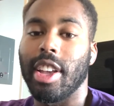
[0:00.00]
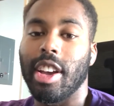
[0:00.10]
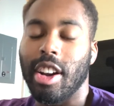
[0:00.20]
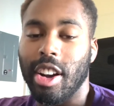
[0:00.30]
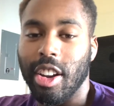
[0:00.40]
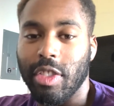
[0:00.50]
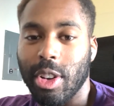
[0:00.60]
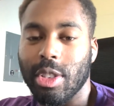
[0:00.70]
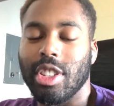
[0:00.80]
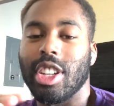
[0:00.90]
All right,
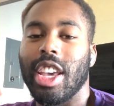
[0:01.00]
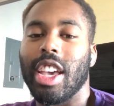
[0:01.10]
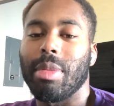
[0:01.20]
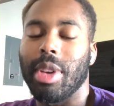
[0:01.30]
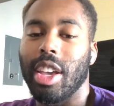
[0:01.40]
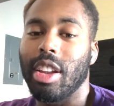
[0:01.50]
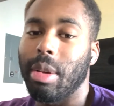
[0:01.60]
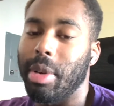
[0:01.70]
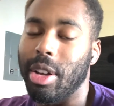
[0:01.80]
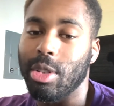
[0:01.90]
folks, today I made
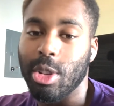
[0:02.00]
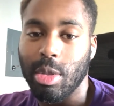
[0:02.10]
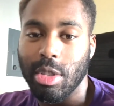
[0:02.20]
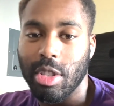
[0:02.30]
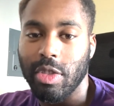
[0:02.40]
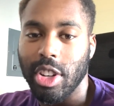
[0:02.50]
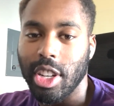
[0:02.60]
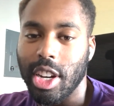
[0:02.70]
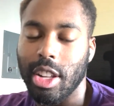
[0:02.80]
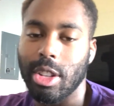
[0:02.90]
about
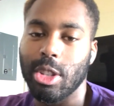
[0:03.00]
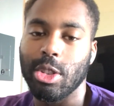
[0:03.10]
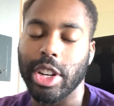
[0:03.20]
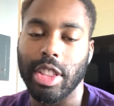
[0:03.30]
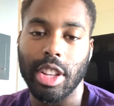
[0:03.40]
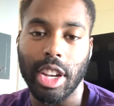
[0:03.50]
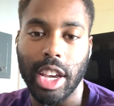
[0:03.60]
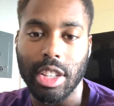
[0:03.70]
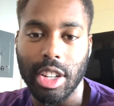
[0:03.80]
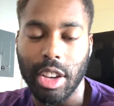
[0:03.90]
$250 trading the
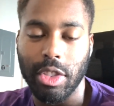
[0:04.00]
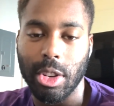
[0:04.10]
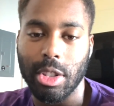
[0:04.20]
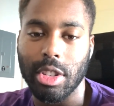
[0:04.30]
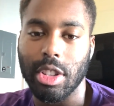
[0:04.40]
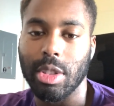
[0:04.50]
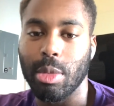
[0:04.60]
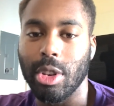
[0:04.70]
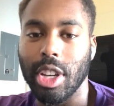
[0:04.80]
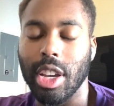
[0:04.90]
Nasdaq futures this
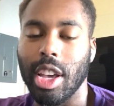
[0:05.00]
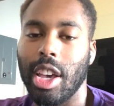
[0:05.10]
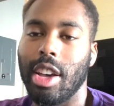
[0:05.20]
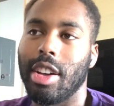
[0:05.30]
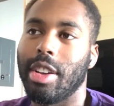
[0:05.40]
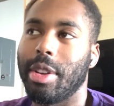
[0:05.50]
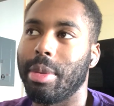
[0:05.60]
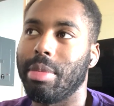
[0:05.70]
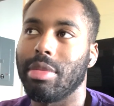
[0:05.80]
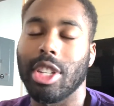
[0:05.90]
morning.
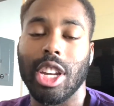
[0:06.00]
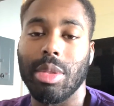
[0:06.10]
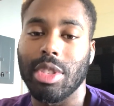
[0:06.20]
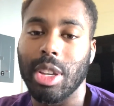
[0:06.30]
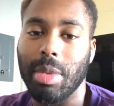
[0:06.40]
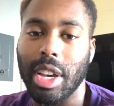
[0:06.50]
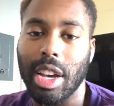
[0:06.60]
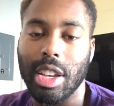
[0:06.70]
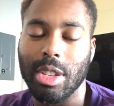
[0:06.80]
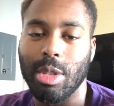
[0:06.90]
Today was
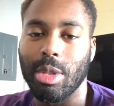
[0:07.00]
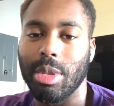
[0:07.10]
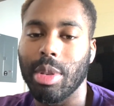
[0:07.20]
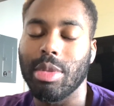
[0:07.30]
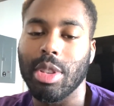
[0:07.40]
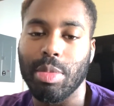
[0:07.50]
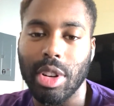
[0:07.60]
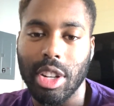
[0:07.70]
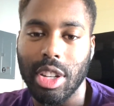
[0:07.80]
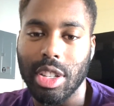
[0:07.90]
CPI, so it was a pretty
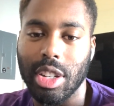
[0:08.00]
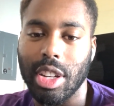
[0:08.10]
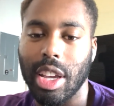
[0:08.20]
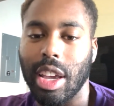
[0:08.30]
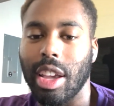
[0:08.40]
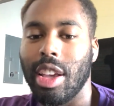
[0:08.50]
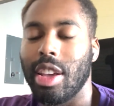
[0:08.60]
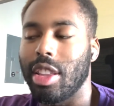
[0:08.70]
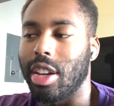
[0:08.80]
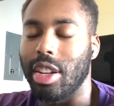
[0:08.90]
decent day.
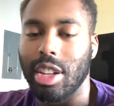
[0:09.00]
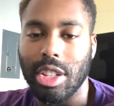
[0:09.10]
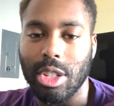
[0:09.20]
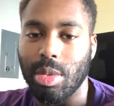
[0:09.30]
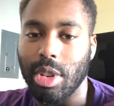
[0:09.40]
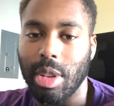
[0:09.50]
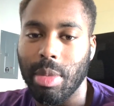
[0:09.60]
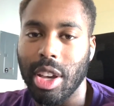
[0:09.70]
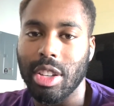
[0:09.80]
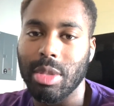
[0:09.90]
The conditions weren't the
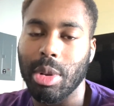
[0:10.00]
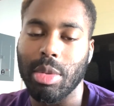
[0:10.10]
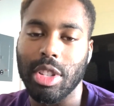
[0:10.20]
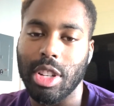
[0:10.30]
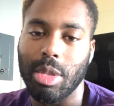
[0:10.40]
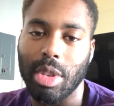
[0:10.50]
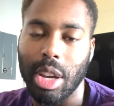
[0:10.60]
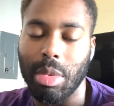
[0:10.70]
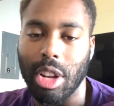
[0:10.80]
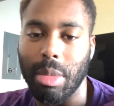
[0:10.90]
best, but we still were
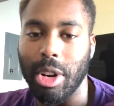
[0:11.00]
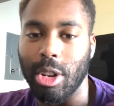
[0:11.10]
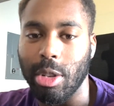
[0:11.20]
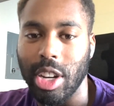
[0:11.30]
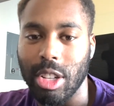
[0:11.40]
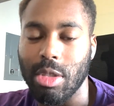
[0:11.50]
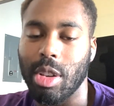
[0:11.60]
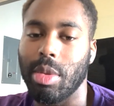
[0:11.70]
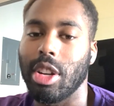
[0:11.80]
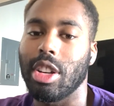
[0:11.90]
able to come out green. So I
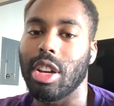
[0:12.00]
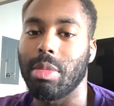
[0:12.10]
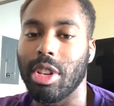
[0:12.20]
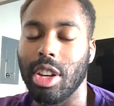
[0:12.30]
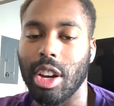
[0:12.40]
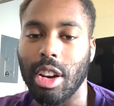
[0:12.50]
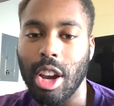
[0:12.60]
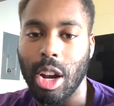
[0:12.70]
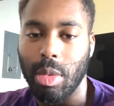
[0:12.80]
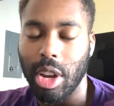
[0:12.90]
wanted to come on here,
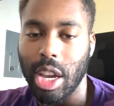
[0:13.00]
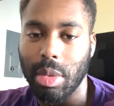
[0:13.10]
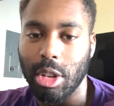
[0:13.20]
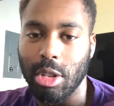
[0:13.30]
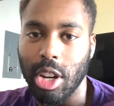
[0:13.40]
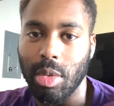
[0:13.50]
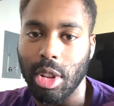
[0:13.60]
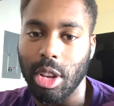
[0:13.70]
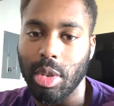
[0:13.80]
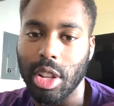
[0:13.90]
recap the trade really
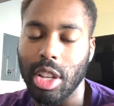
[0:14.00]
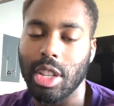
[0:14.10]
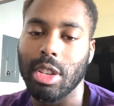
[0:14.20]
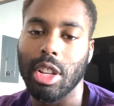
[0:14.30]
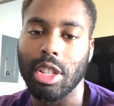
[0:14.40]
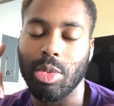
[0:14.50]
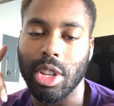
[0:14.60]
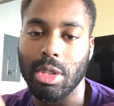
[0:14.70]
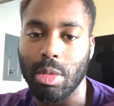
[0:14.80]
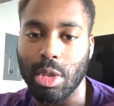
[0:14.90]
quickly. So let's
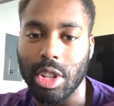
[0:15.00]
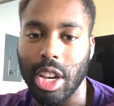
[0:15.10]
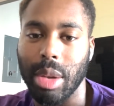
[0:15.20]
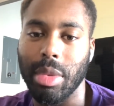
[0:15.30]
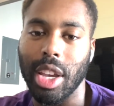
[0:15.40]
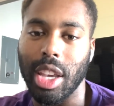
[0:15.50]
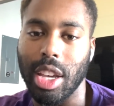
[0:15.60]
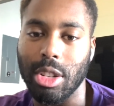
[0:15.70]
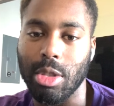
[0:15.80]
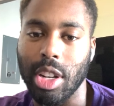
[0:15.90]
waste no more time and get
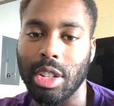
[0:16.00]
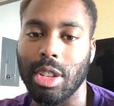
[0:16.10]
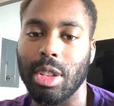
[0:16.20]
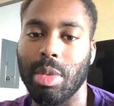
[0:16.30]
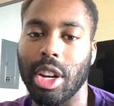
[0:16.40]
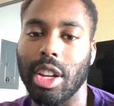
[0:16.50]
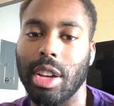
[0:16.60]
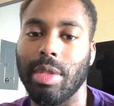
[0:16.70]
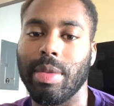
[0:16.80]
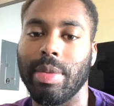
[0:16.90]
straight into the breakdown.